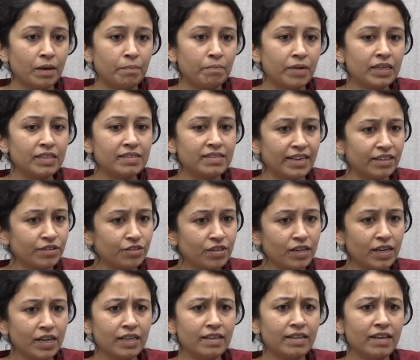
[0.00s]
But
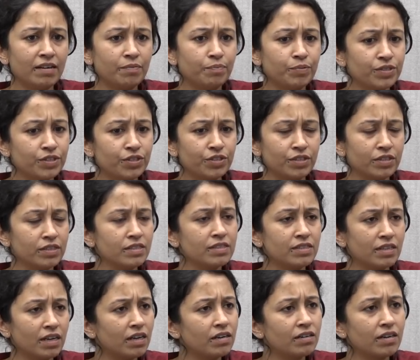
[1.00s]
essentially, their
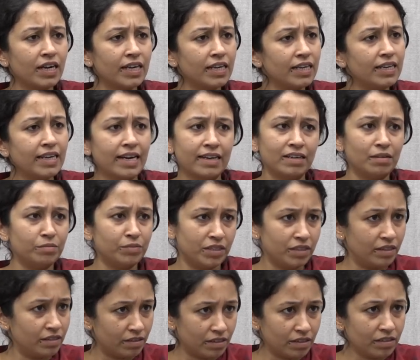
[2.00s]
positions are highly anti
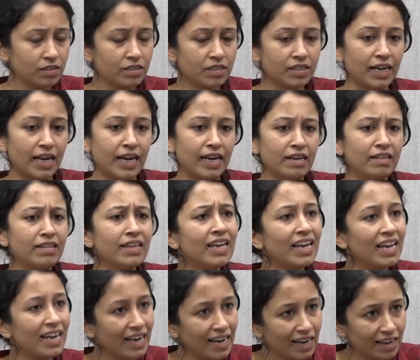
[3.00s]
materialist and
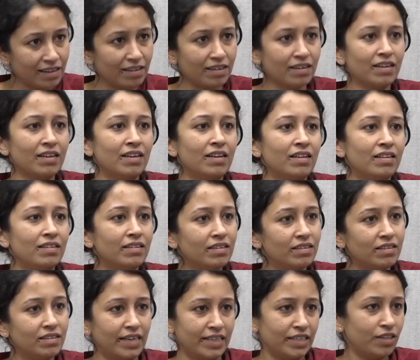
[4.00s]
they aid
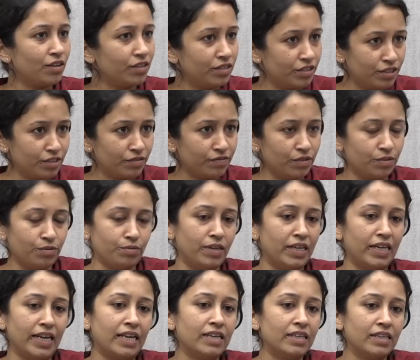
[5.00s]
the ideology of the
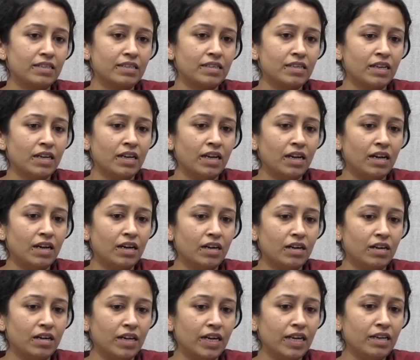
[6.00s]
ruling elite.
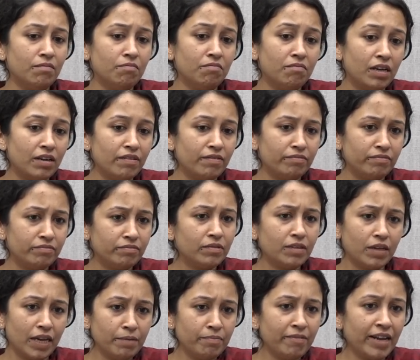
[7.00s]
Uh, in, uh,
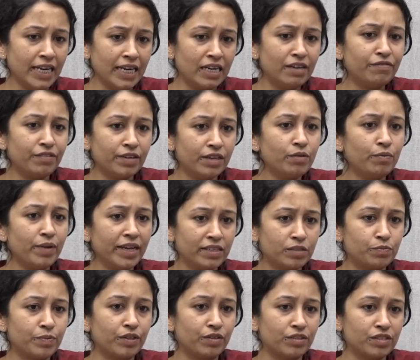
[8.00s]
in many different
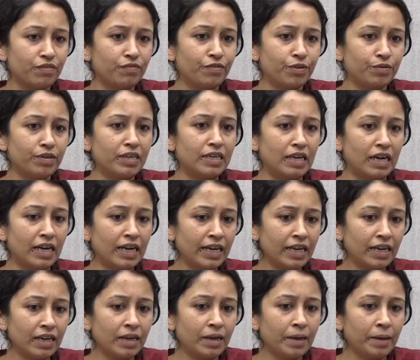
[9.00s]
ways because if you
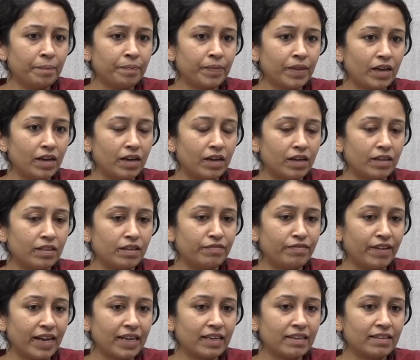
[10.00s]
deny uh, the
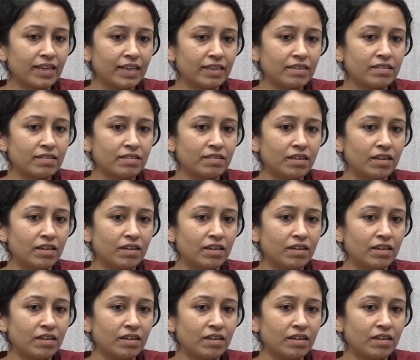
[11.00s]
fact that